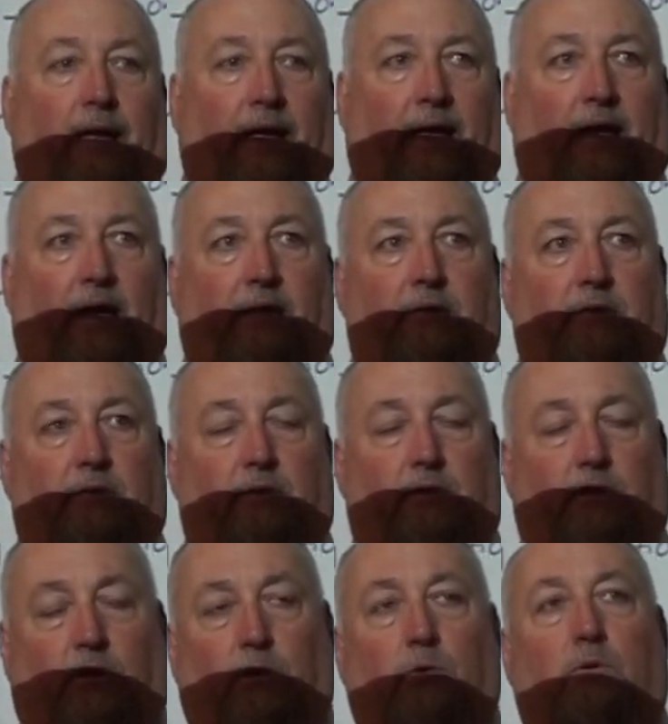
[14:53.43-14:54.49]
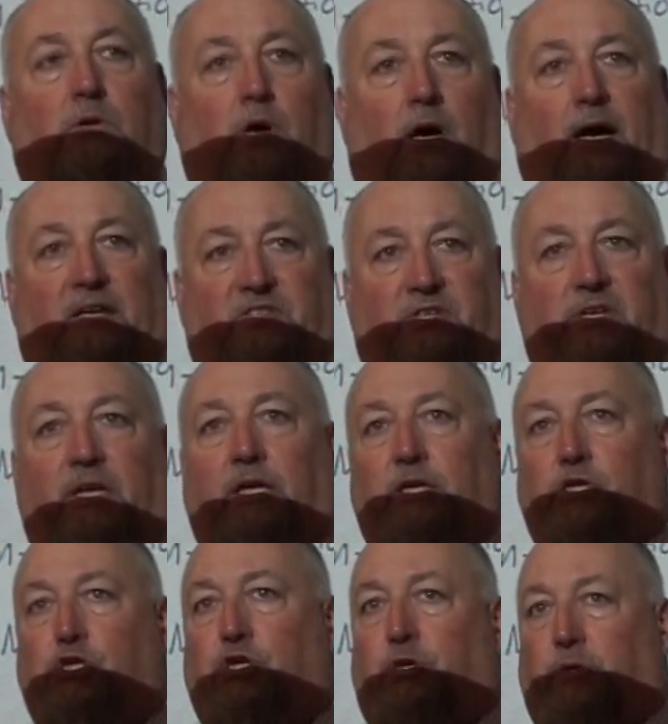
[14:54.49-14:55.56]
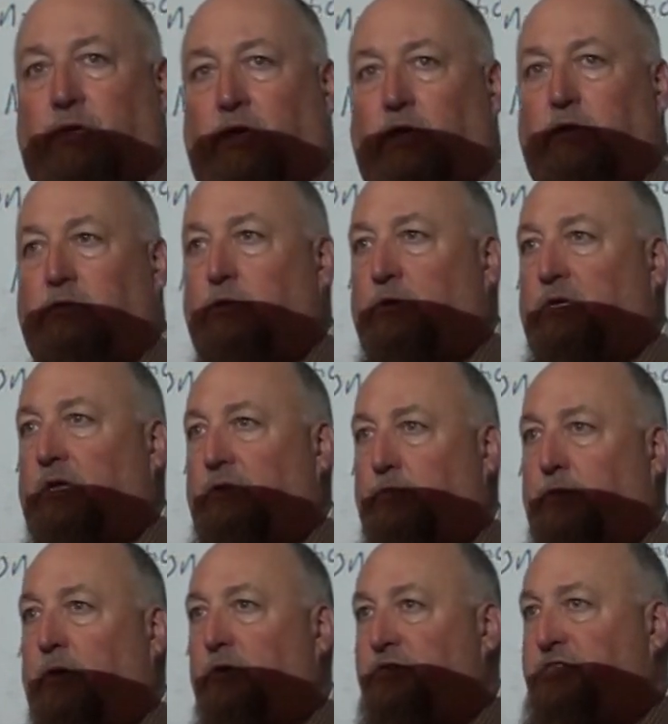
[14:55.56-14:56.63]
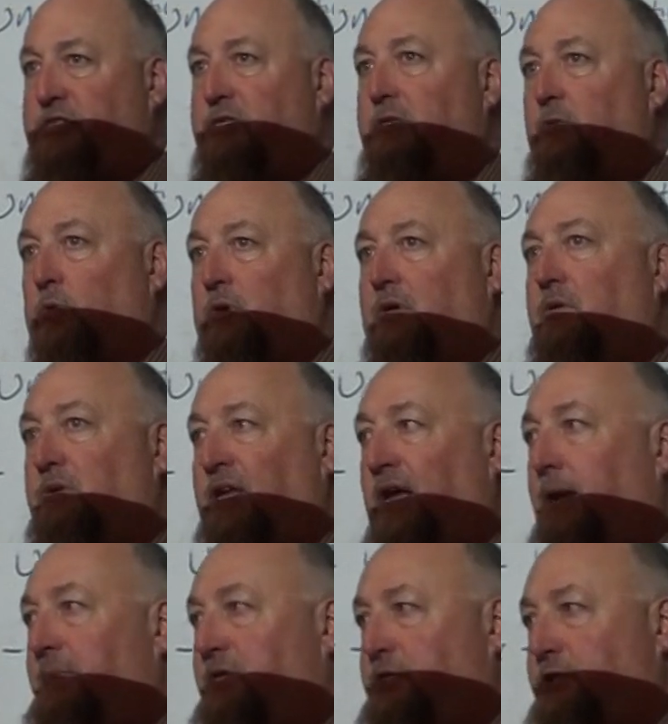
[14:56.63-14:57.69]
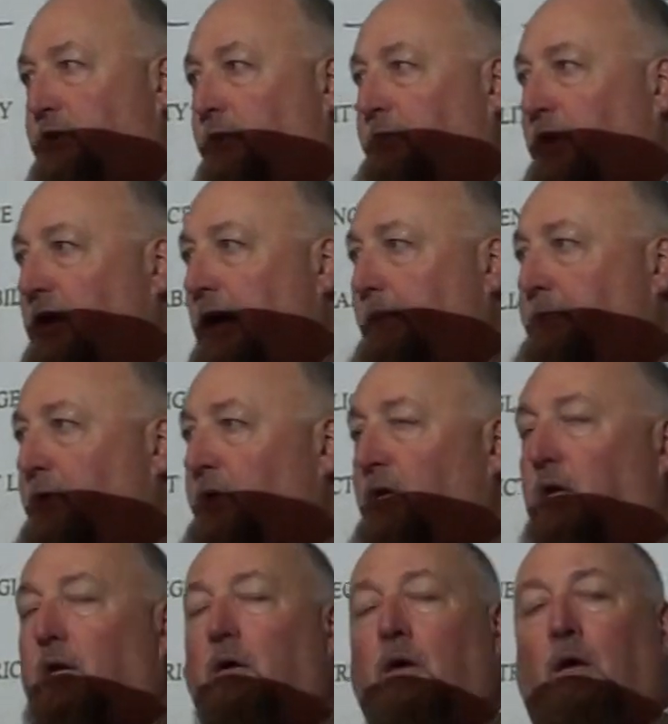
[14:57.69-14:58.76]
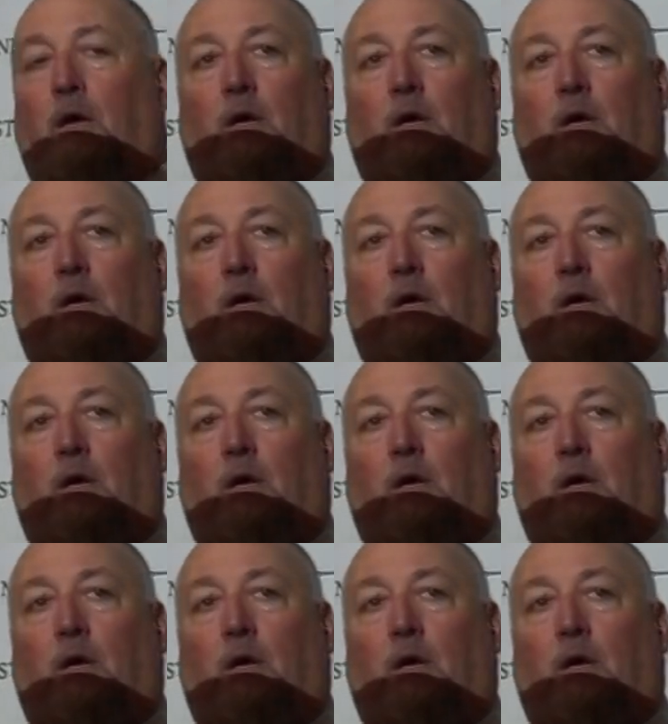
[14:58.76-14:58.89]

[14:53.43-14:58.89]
And you cause an injury to another person or you damage their property